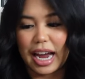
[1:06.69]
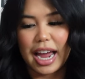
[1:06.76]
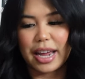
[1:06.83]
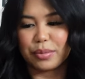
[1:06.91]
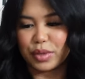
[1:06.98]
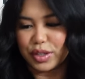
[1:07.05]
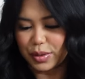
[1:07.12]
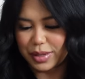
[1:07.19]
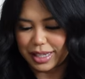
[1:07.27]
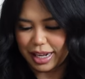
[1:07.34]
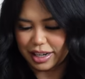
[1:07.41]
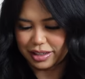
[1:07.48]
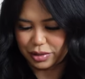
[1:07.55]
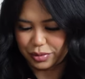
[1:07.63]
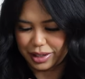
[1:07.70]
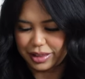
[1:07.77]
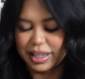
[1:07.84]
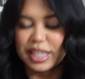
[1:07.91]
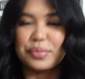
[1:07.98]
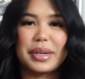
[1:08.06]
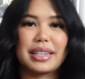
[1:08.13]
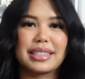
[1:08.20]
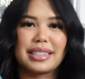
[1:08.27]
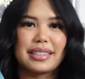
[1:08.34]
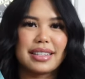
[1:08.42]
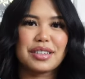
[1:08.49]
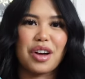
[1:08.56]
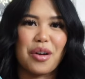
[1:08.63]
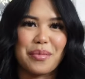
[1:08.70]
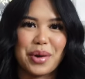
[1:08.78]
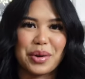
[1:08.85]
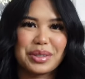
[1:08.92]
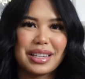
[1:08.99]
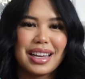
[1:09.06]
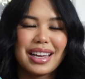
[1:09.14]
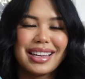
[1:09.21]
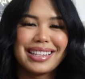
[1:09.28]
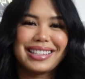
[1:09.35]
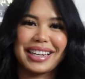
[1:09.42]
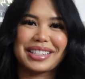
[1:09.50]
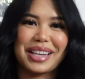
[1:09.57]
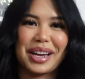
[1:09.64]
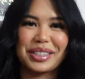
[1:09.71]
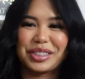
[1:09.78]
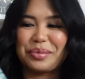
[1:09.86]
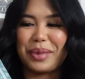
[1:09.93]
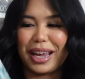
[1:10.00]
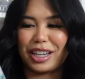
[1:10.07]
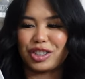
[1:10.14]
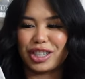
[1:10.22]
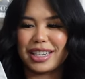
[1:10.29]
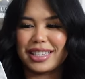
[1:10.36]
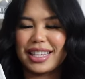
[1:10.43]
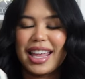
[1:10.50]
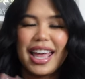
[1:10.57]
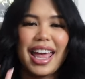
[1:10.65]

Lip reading: I am so scared to read this because this is almost 600 pages